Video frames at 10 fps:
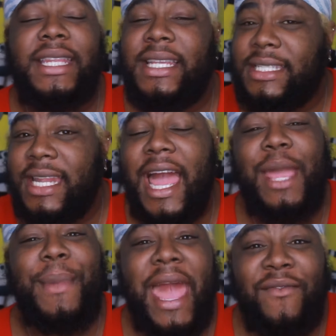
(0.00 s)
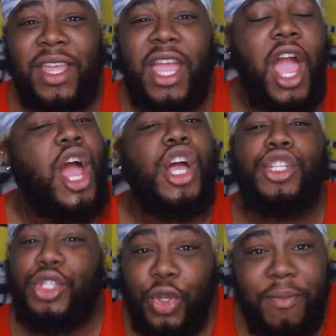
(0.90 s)
listen, I am having
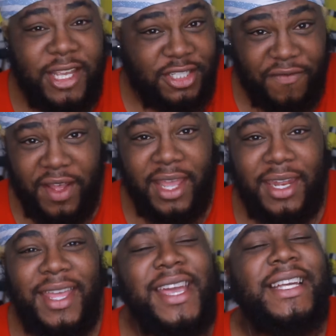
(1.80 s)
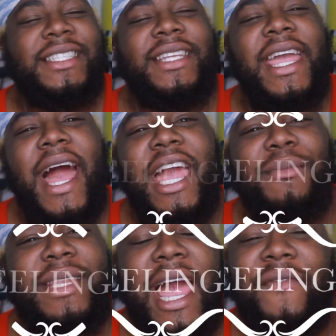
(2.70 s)
too much fun. Today I
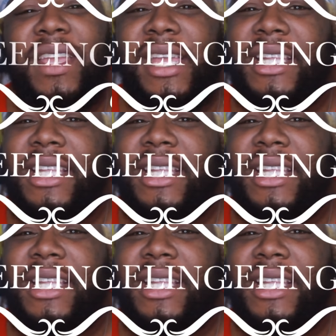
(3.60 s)
am diving